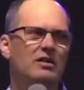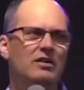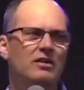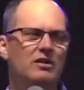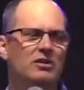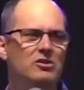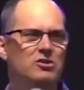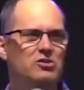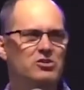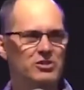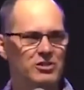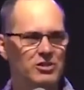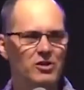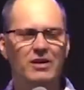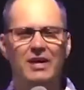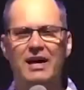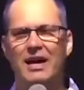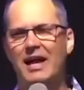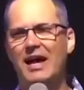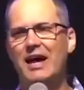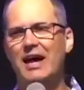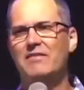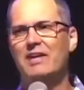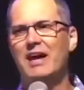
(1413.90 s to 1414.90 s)
you still got to
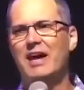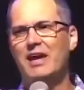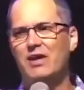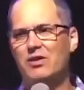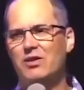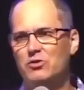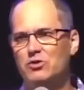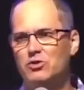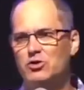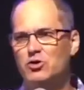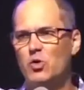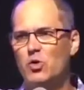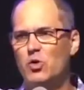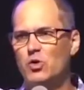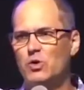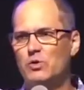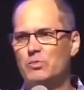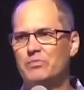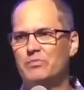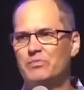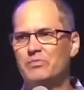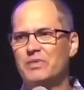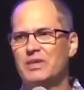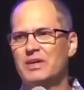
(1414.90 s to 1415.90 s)
have a hand on the sword.
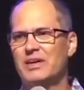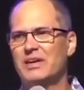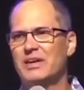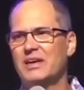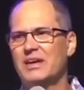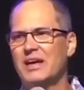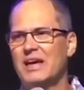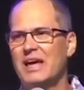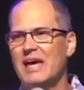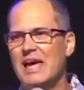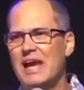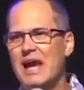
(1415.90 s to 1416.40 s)
And